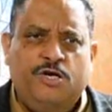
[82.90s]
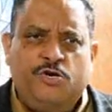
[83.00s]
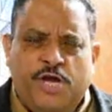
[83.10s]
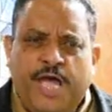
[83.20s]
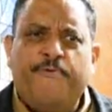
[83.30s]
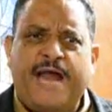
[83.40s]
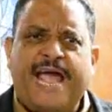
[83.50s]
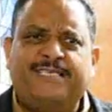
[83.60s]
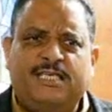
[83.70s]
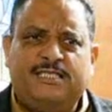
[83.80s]
You hear what
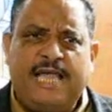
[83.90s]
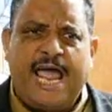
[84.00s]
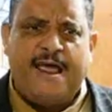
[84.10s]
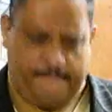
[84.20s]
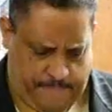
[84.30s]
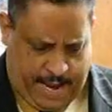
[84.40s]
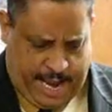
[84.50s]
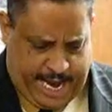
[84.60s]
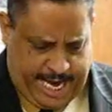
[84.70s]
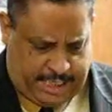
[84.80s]
Asa said?
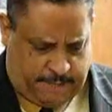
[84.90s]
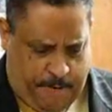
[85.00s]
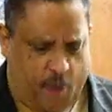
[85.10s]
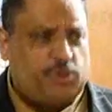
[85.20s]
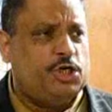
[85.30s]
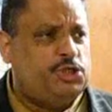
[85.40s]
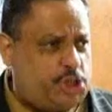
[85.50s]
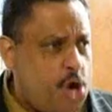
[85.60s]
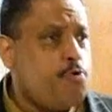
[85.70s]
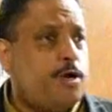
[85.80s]
He spoke to
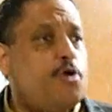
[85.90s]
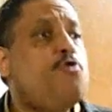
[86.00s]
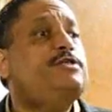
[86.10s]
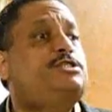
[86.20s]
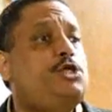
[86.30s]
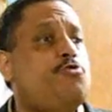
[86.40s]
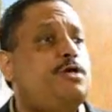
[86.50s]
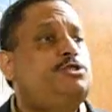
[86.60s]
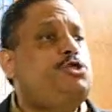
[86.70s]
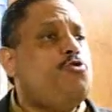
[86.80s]
Judah. Who is
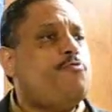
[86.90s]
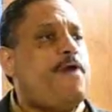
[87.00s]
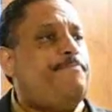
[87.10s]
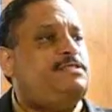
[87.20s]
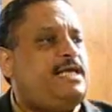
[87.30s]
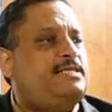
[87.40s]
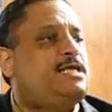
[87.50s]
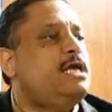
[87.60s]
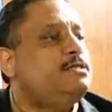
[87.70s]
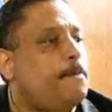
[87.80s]
Judah? Judah
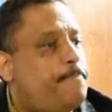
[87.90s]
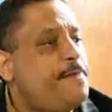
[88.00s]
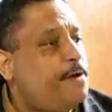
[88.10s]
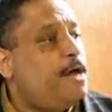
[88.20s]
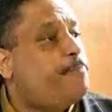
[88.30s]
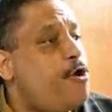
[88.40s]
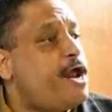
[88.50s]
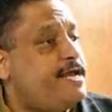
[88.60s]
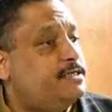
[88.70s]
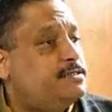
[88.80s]
represents the people of
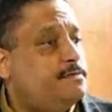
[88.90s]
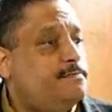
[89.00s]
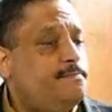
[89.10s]
praise.